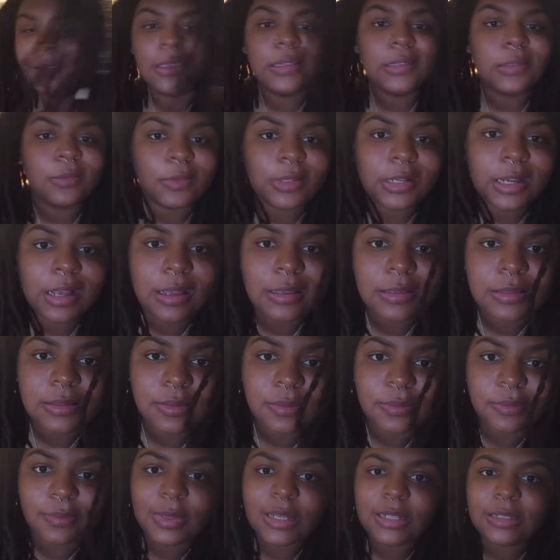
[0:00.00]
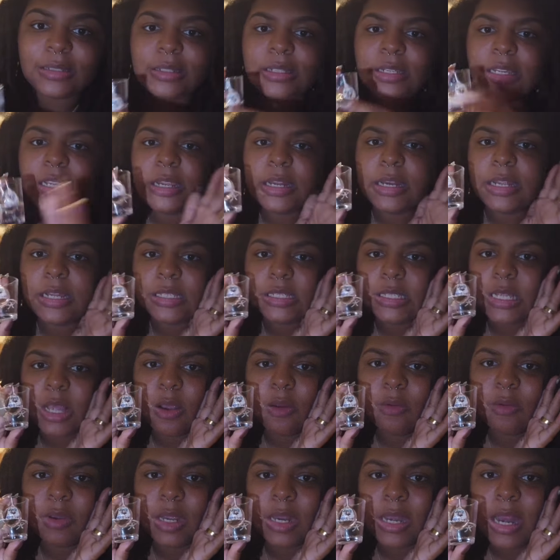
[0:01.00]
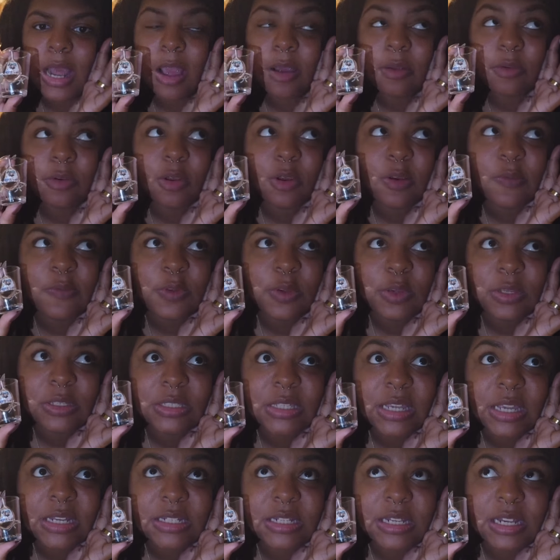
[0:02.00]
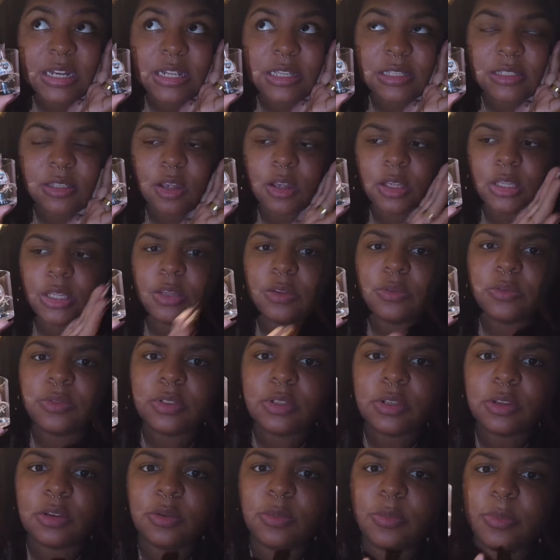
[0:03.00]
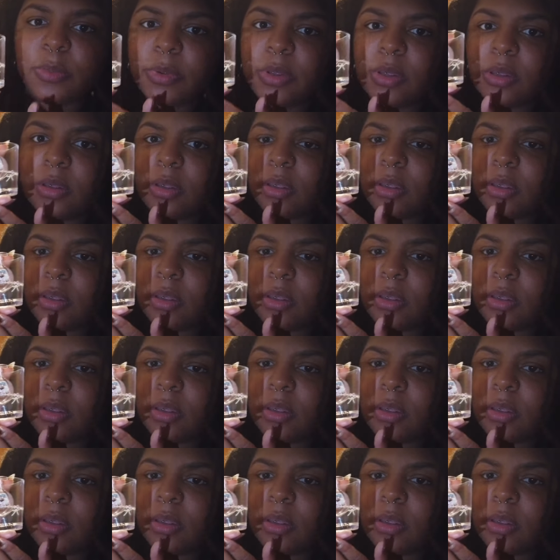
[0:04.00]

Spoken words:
this one got some titties on it. I don't know if you can say titties on YouTube.